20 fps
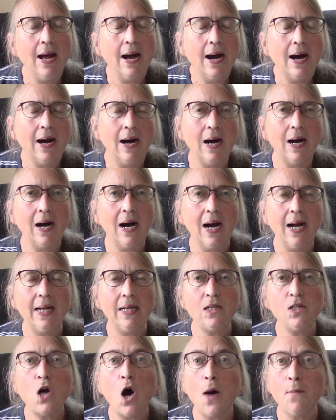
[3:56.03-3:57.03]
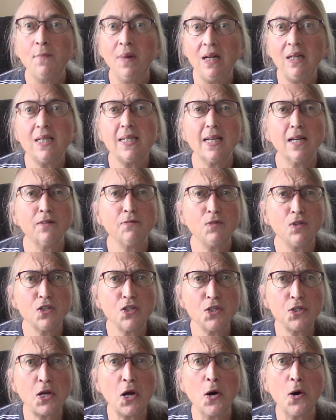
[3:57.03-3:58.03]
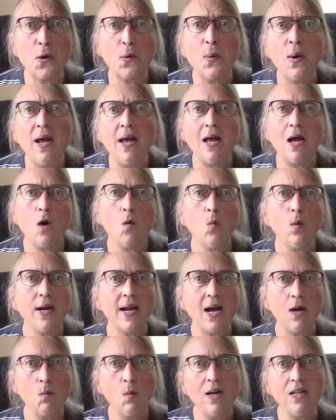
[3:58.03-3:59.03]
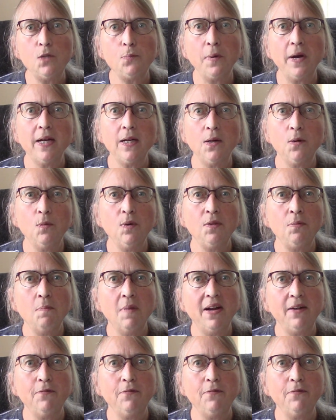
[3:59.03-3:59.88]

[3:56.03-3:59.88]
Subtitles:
I taught myself to sew. When I was pregnant with my